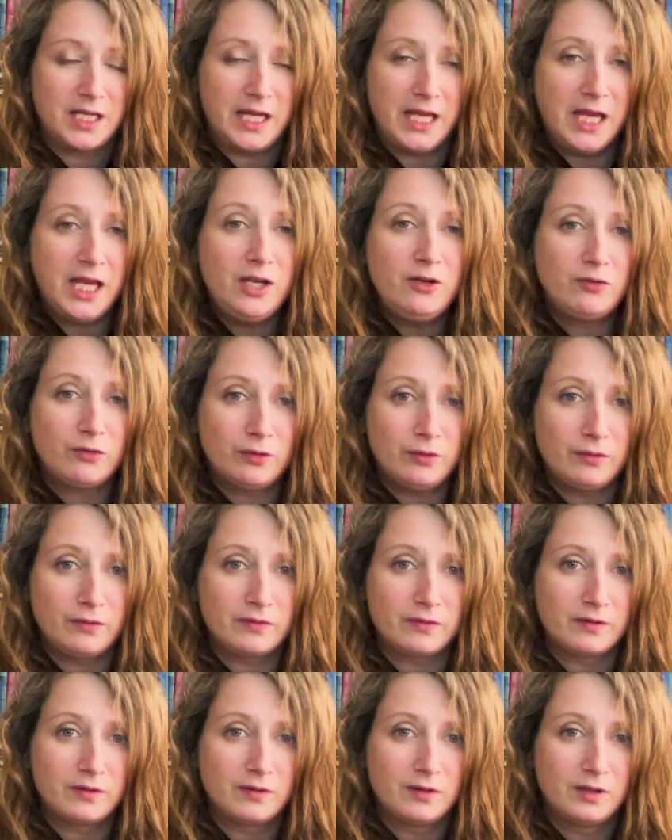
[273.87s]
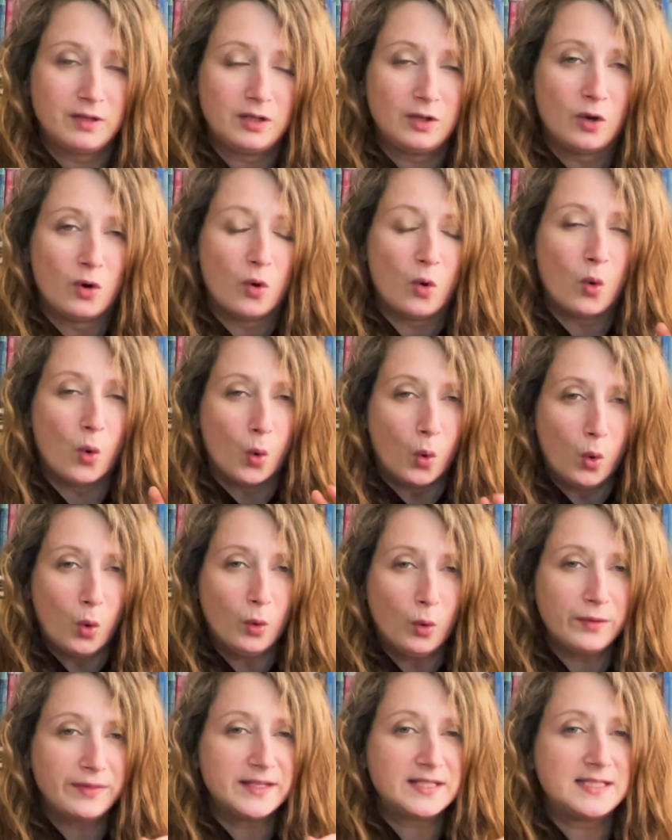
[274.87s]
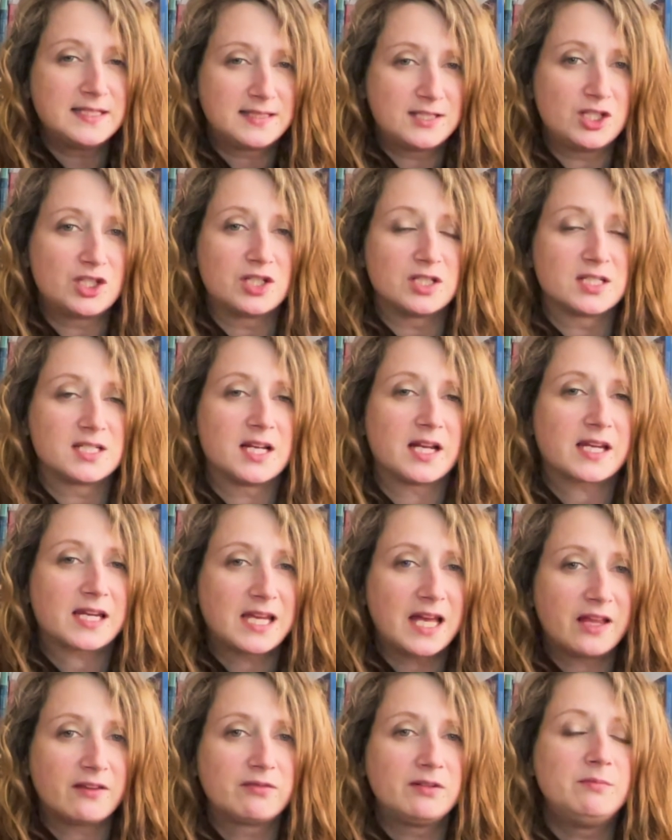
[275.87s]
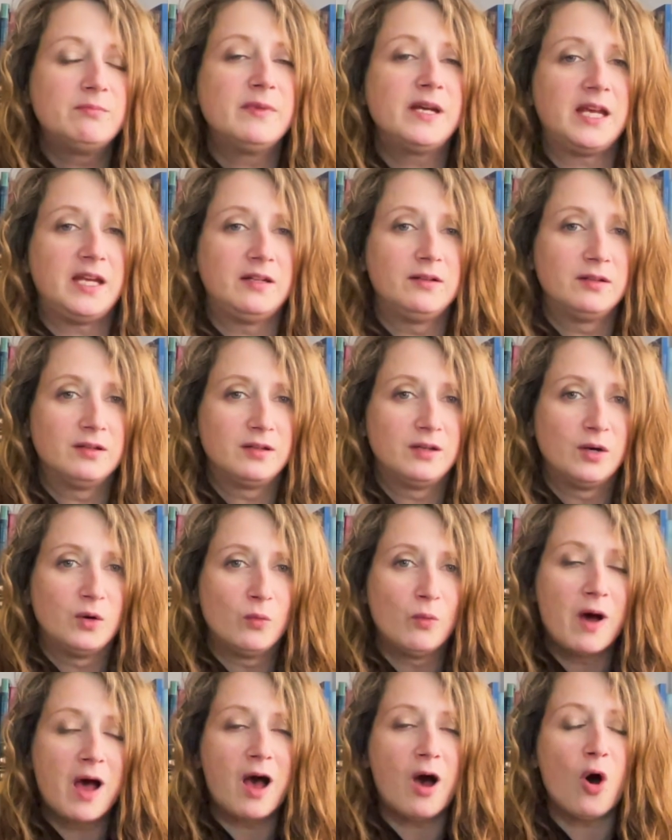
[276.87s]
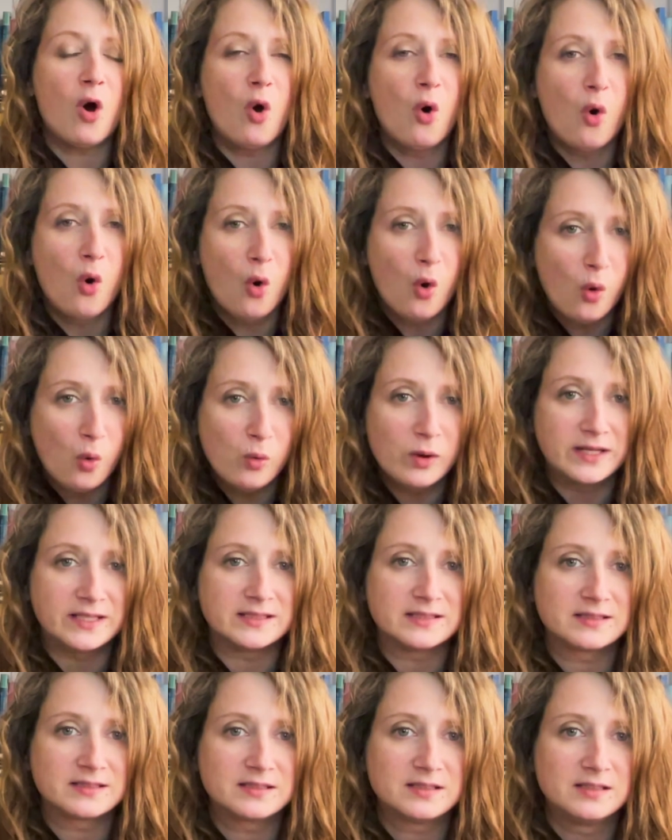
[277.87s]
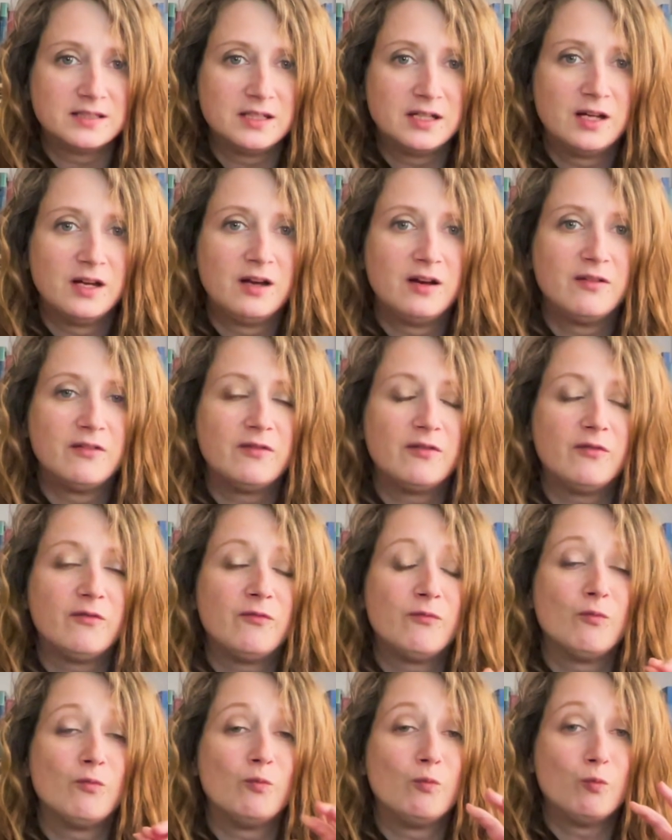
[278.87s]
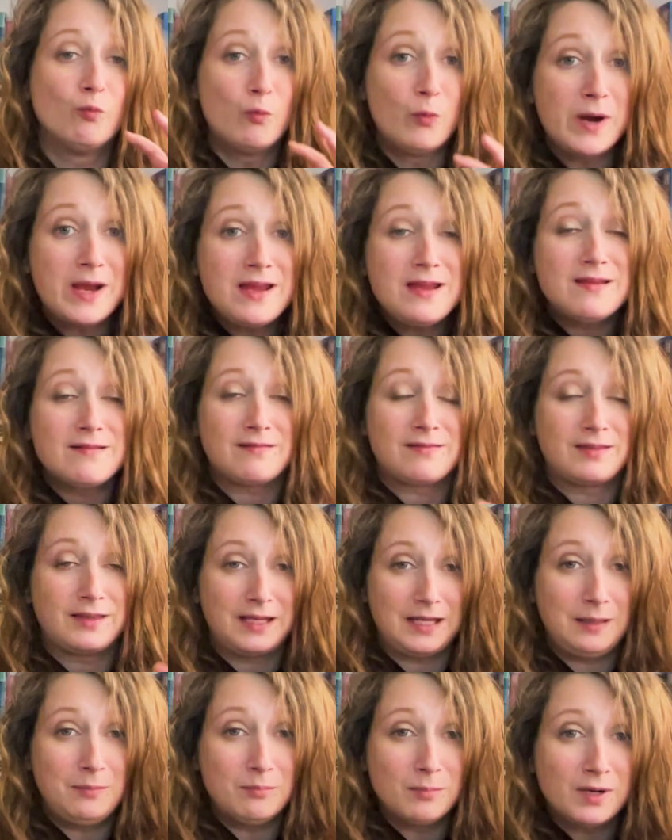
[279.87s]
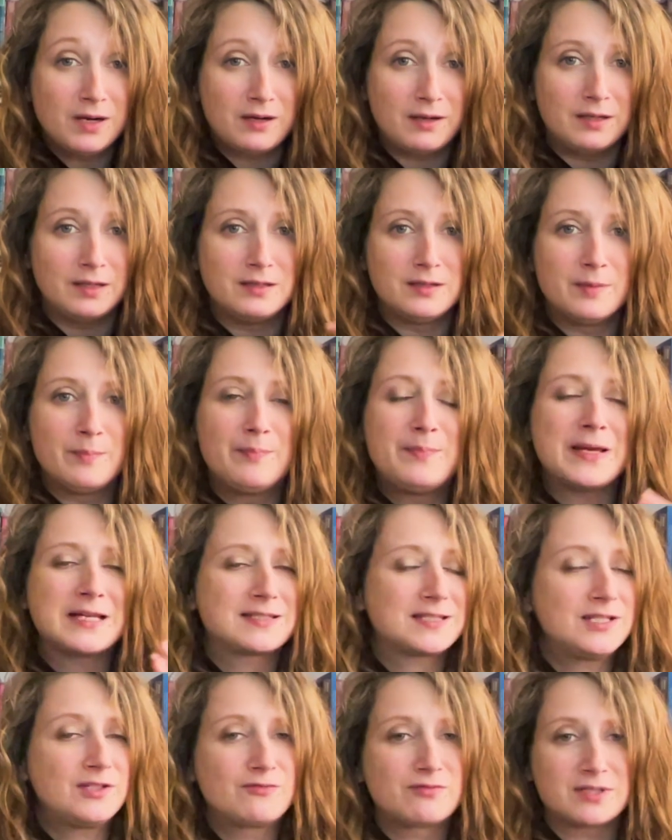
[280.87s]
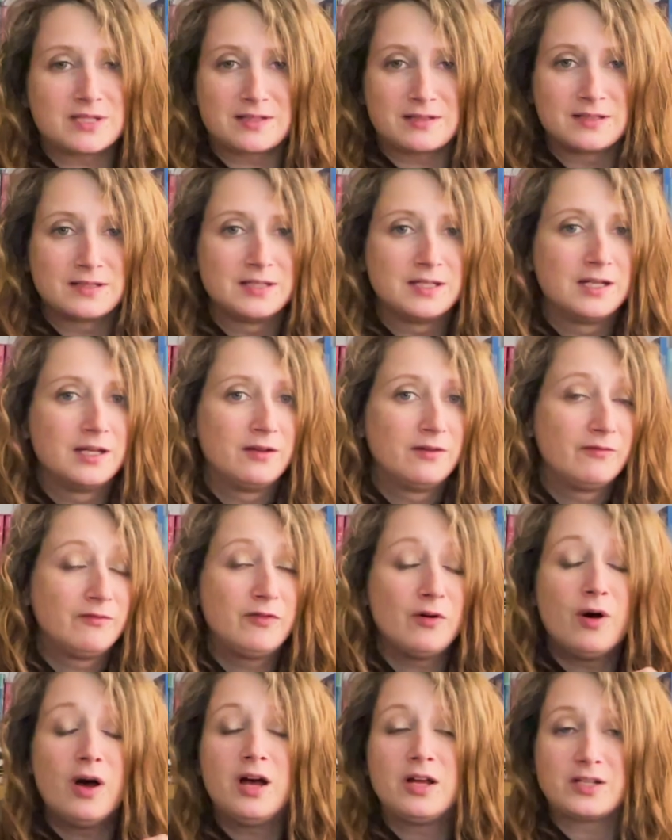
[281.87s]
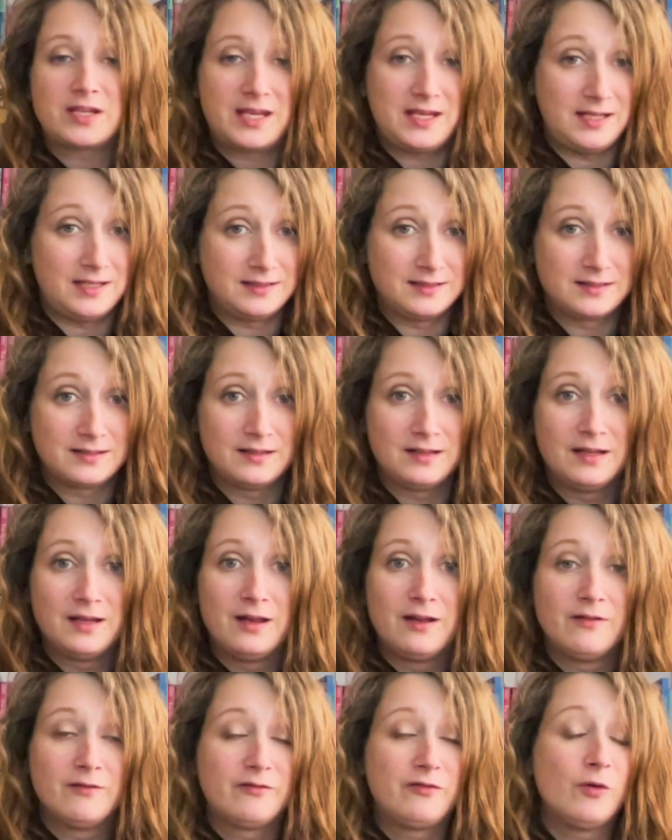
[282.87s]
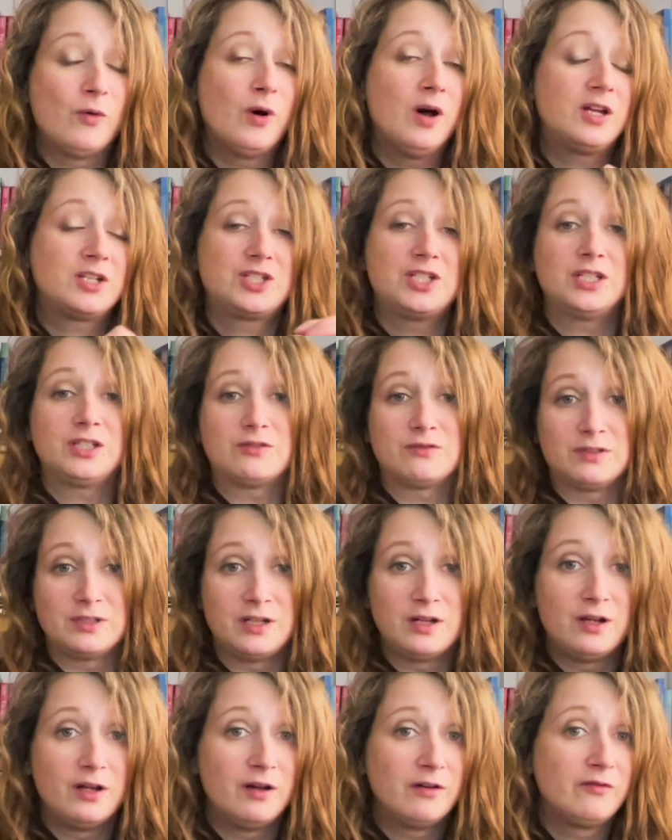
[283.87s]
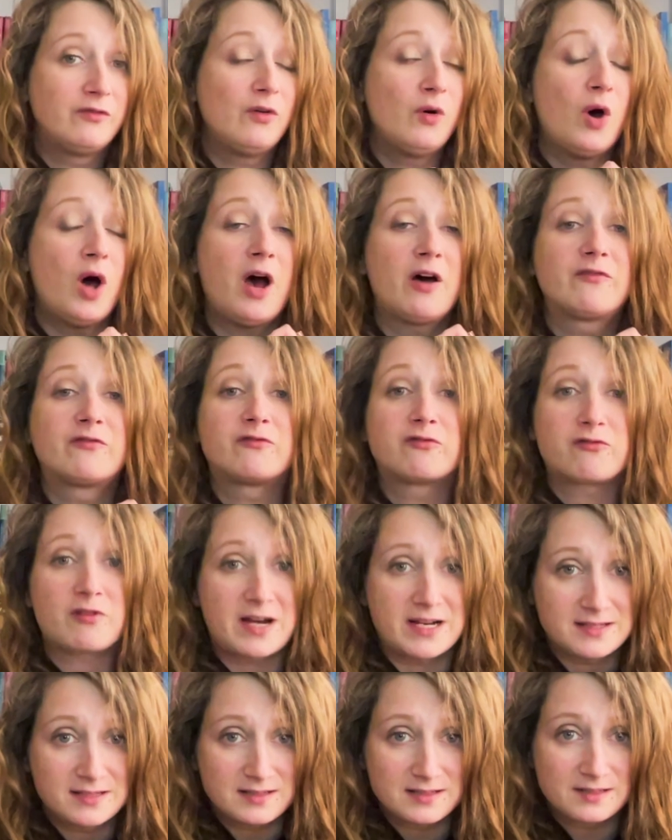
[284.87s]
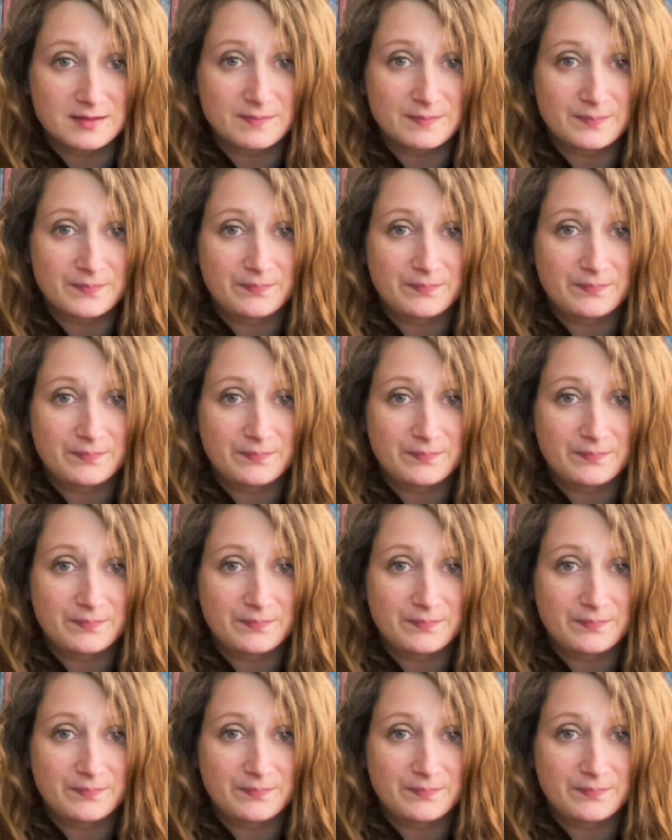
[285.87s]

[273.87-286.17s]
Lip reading: In truth, all the decisions that Catherine made were always with in mind the best interests for her kids, for her children, for her friends.